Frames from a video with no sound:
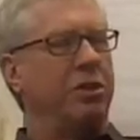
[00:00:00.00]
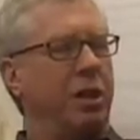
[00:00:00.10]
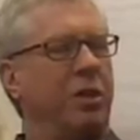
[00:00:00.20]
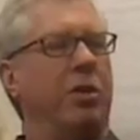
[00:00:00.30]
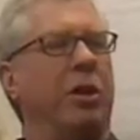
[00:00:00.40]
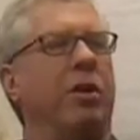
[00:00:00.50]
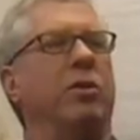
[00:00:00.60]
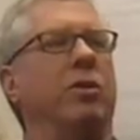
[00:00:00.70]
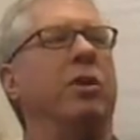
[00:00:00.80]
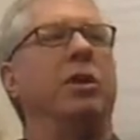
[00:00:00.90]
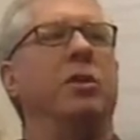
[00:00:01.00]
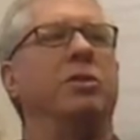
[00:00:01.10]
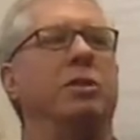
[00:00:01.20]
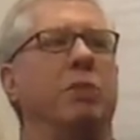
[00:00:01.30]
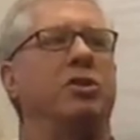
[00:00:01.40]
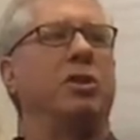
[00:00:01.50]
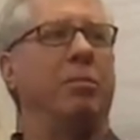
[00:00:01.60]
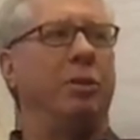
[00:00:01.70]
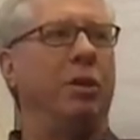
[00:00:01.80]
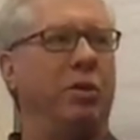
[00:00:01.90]
machine learning code, you can use as much
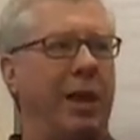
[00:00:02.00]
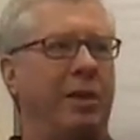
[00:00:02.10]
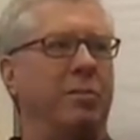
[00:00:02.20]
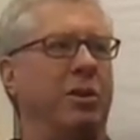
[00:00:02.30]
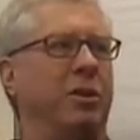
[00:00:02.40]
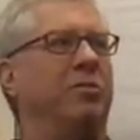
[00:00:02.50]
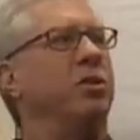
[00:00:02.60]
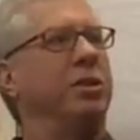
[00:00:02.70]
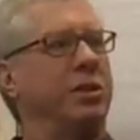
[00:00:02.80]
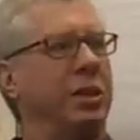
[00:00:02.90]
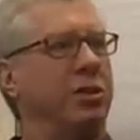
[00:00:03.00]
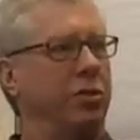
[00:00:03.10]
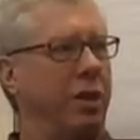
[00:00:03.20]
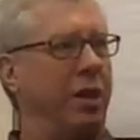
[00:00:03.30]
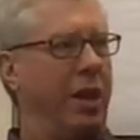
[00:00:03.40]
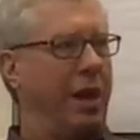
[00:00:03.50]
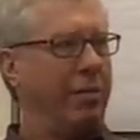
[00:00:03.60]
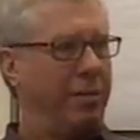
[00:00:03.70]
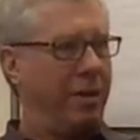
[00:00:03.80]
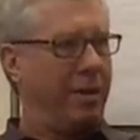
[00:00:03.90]
compute and as much efficiency as you can
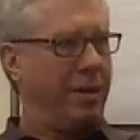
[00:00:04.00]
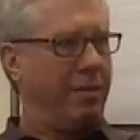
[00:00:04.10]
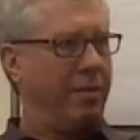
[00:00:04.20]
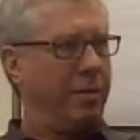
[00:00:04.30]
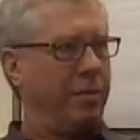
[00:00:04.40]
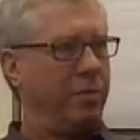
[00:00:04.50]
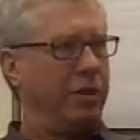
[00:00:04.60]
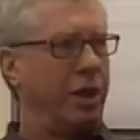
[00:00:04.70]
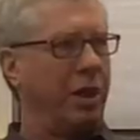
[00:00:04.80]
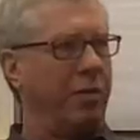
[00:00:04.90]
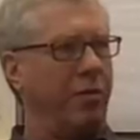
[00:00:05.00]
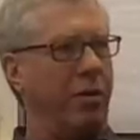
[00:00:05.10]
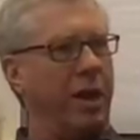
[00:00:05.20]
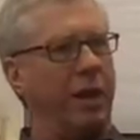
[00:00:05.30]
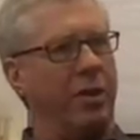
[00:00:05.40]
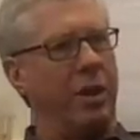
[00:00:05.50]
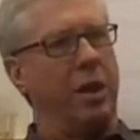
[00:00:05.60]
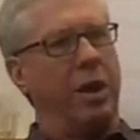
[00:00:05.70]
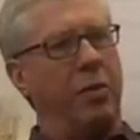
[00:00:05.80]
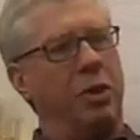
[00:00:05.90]
get. Mm. Um, particularly for like
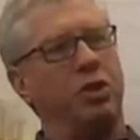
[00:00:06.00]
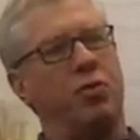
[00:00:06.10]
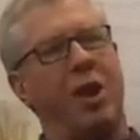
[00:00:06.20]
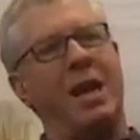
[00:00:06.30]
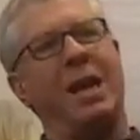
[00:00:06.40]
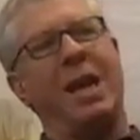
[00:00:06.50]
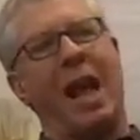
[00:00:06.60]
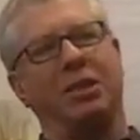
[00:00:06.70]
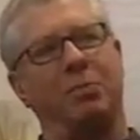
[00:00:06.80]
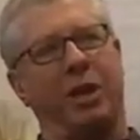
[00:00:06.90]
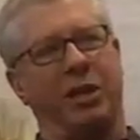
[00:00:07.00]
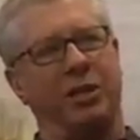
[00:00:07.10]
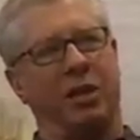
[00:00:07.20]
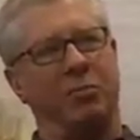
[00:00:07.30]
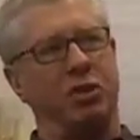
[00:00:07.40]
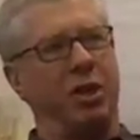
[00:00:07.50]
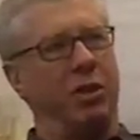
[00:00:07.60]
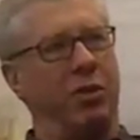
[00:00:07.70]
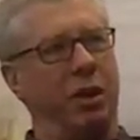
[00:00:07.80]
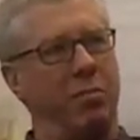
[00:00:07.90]
the, the training aspects of
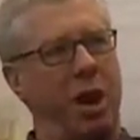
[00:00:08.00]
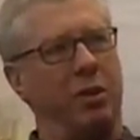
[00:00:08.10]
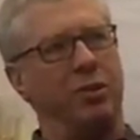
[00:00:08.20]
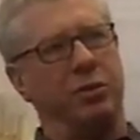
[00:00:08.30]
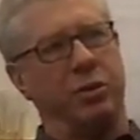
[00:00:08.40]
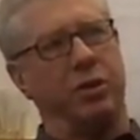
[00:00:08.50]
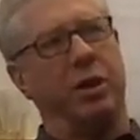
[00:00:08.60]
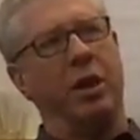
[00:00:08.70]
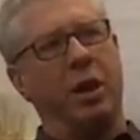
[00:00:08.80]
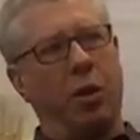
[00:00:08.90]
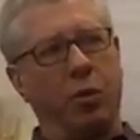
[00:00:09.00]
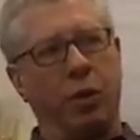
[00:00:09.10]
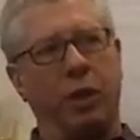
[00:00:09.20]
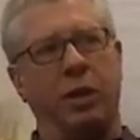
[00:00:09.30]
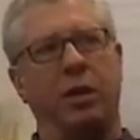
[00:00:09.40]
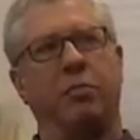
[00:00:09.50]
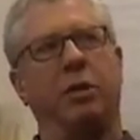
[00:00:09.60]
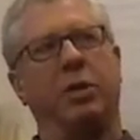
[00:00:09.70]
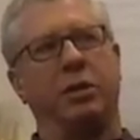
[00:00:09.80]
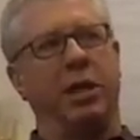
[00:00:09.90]
machine learning models. Those are the really
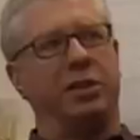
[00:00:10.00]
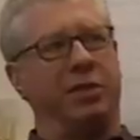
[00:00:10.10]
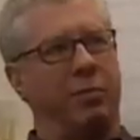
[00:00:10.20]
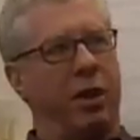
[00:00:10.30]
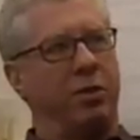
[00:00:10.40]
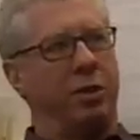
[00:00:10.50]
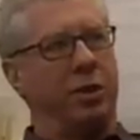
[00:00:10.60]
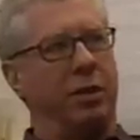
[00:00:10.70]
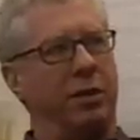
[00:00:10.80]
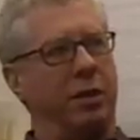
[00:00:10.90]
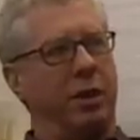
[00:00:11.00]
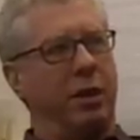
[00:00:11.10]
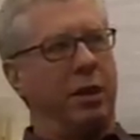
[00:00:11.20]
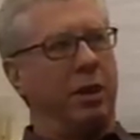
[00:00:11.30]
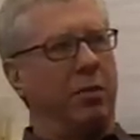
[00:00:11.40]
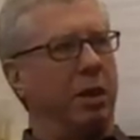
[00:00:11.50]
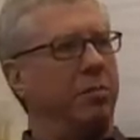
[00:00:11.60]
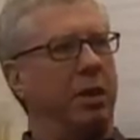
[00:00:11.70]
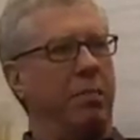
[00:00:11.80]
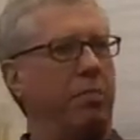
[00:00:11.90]
compute intensive parts that you know
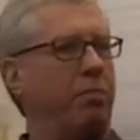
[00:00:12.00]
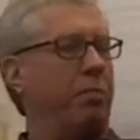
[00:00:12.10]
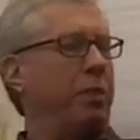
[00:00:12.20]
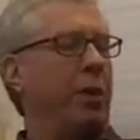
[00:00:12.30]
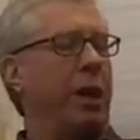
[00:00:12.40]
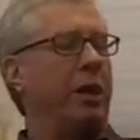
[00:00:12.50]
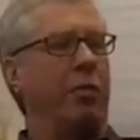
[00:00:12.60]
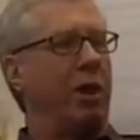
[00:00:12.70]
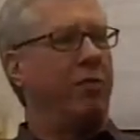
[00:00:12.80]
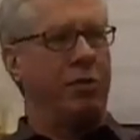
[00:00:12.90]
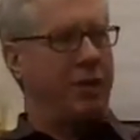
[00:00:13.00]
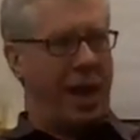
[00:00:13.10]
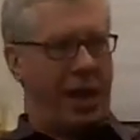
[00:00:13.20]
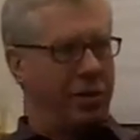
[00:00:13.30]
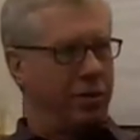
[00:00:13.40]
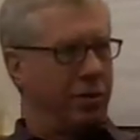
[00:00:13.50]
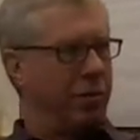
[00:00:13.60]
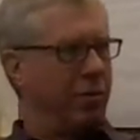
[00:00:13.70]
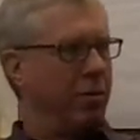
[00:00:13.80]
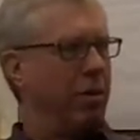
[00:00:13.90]
can, can theoretically run for days
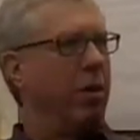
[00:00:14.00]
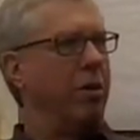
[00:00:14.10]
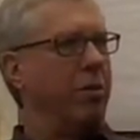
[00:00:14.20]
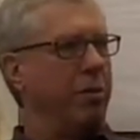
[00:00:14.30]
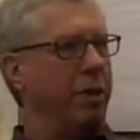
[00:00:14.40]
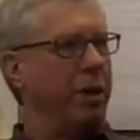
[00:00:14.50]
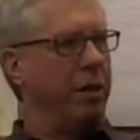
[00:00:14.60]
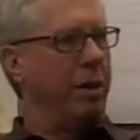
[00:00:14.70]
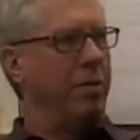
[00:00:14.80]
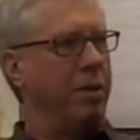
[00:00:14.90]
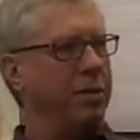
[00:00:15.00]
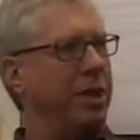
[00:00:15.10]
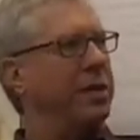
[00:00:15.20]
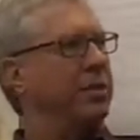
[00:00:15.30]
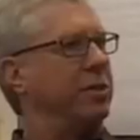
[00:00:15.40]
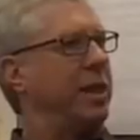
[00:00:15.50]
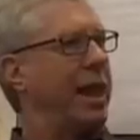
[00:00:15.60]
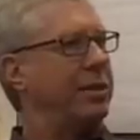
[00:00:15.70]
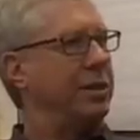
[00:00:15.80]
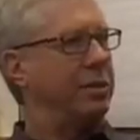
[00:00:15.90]
or, or longer depending on the size of the
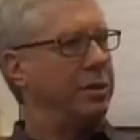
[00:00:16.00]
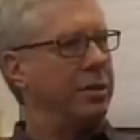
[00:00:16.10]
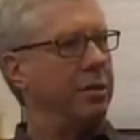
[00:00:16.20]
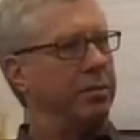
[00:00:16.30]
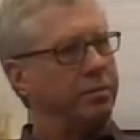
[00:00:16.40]
task. Yeah.